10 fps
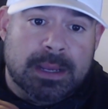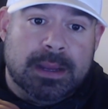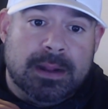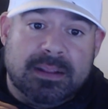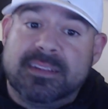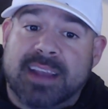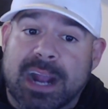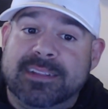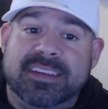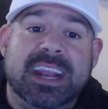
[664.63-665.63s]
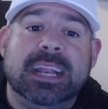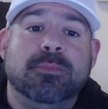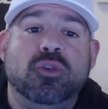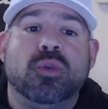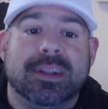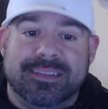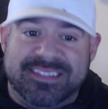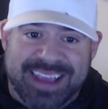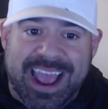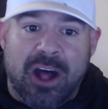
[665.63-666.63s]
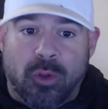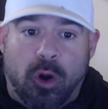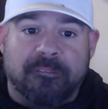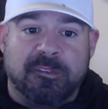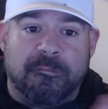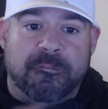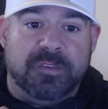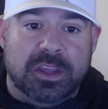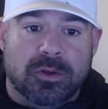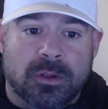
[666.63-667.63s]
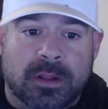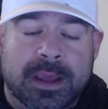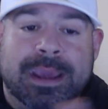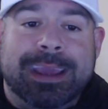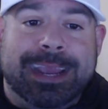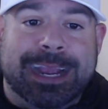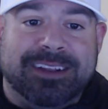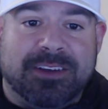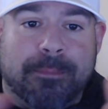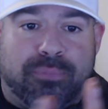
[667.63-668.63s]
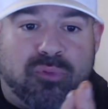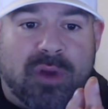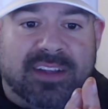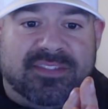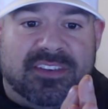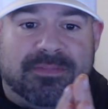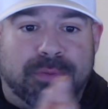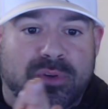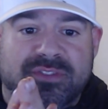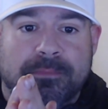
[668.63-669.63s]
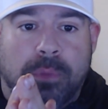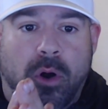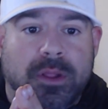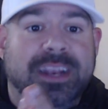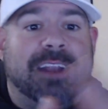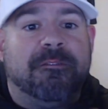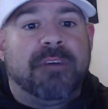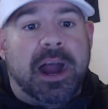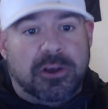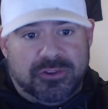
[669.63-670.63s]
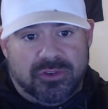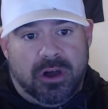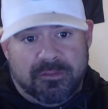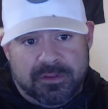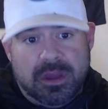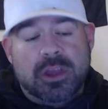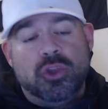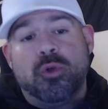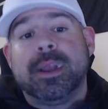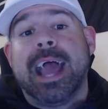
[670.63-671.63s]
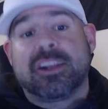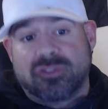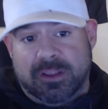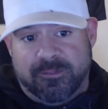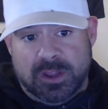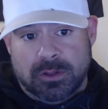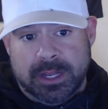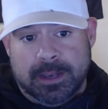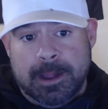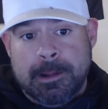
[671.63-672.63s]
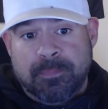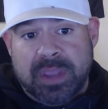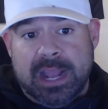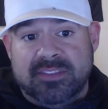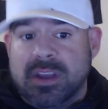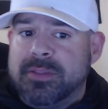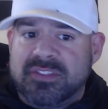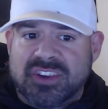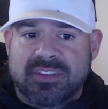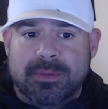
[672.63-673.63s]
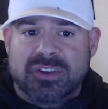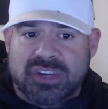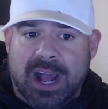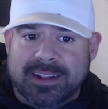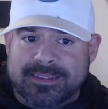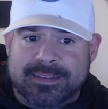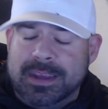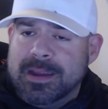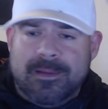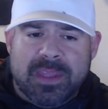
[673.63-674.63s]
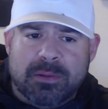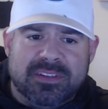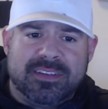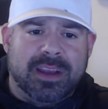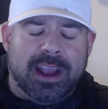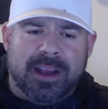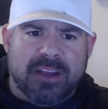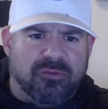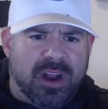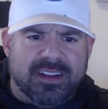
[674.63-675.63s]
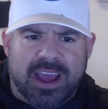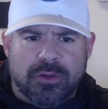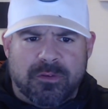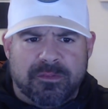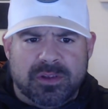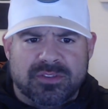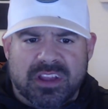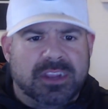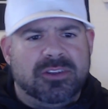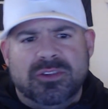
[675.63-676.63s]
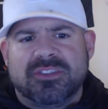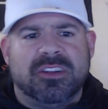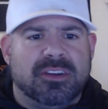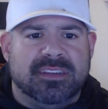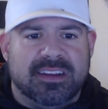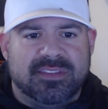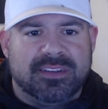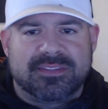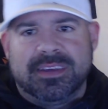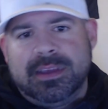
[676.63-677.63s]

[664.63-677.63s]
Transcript: The titanium, you can tell off the feel. It compresses, pulls the ball in, and fires off. You can actually feel it. And some of the shots, I've read other reviews like, you lose a little distance.